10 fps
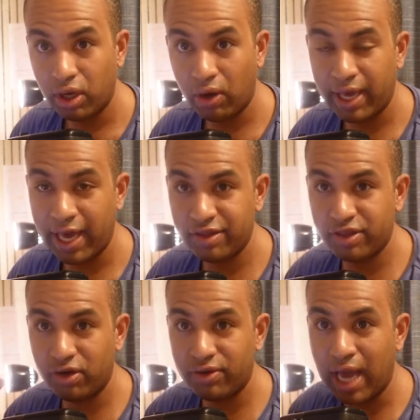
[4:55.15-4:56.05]
Okay,
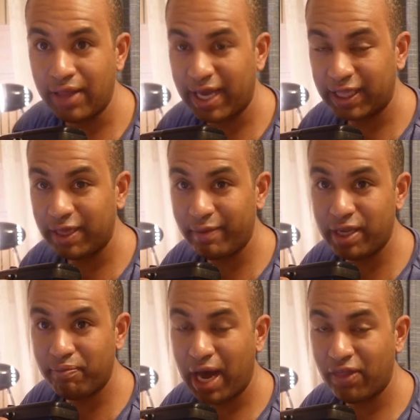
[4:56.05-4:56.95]
so you're not like
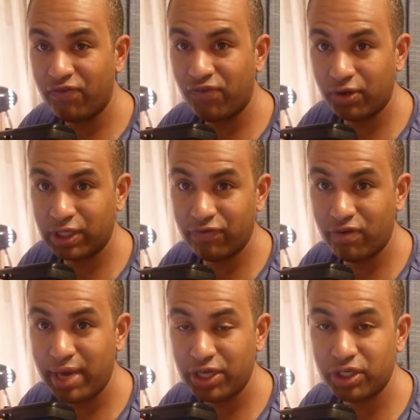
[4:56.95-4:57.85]
limited by the faulty
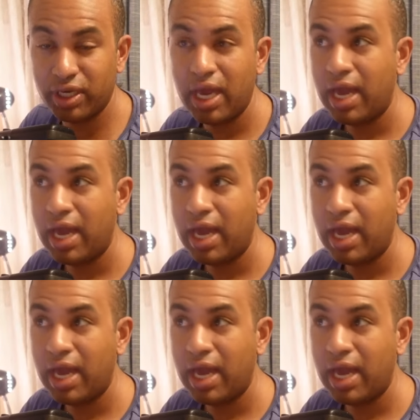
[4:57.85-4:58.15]
information,